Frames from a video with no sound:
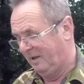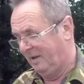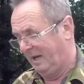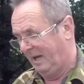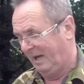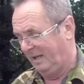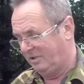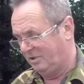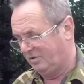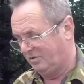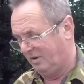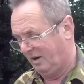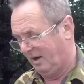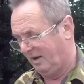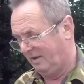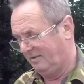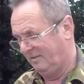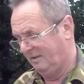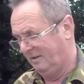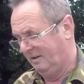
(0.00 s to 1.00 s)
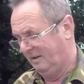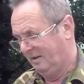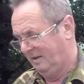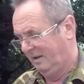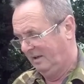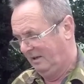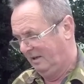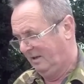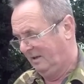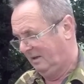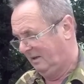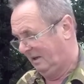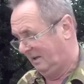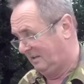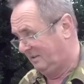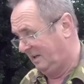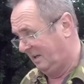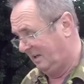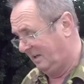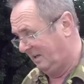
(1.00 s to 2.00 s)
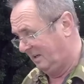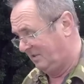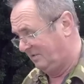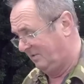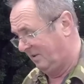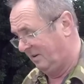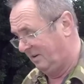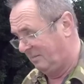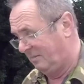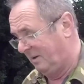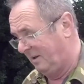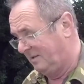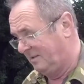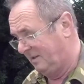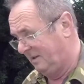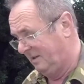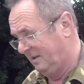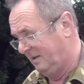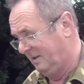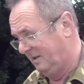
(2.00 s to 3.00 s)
extract, and tannin is very bitter.